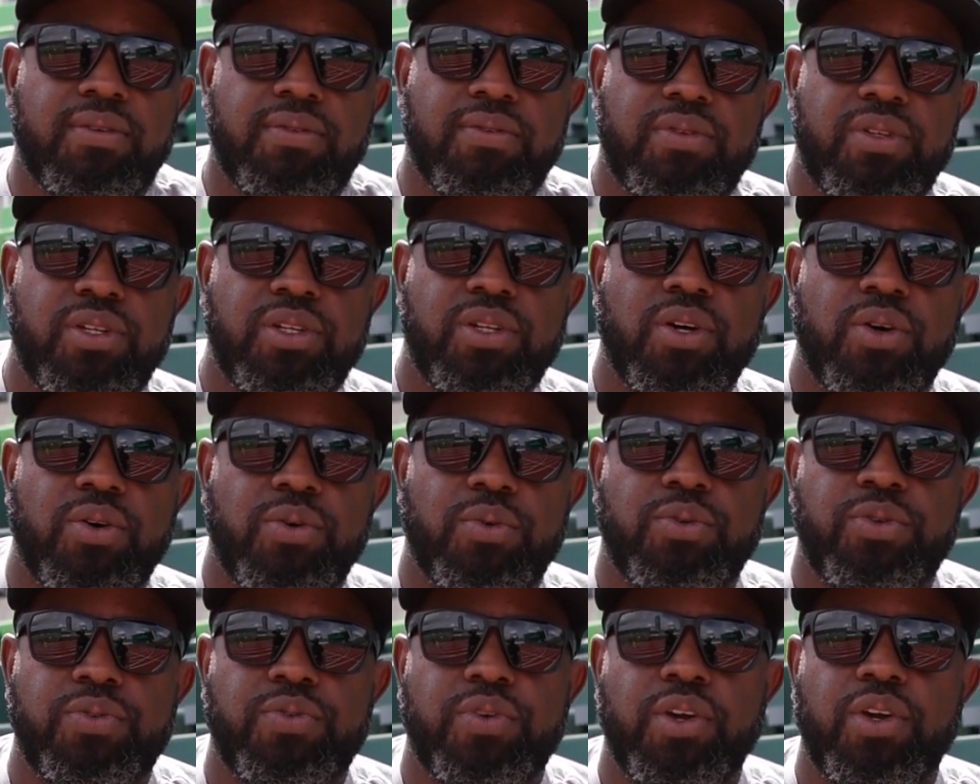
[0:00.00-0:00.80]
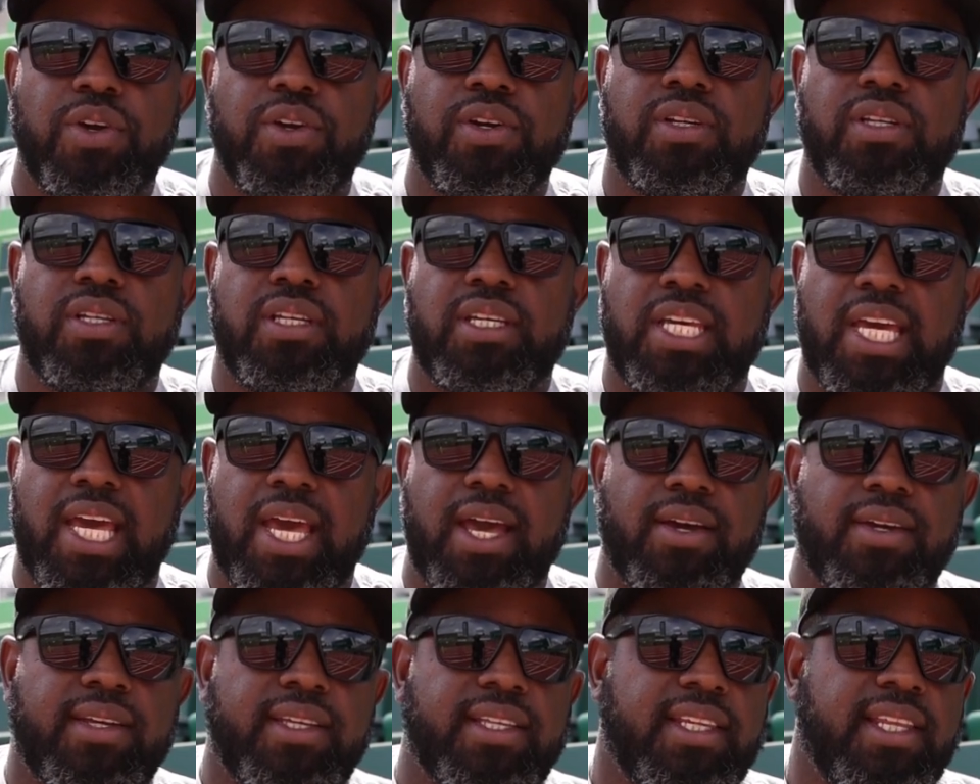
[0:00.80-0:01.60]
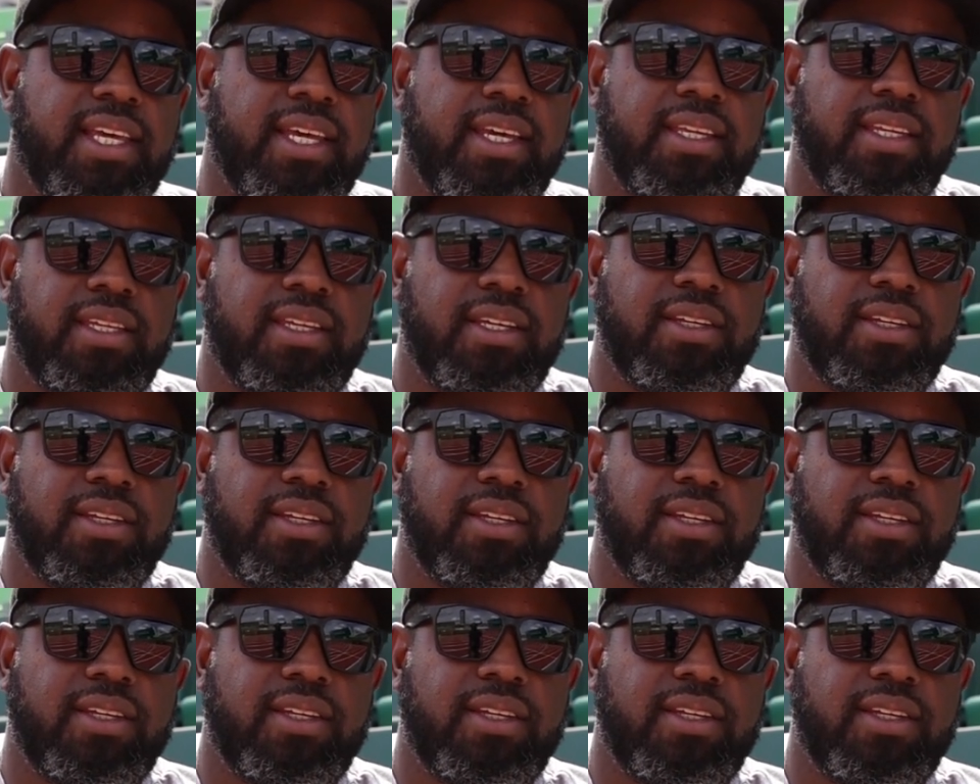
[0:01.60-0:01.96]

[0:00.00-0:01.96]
you know, it was very calculating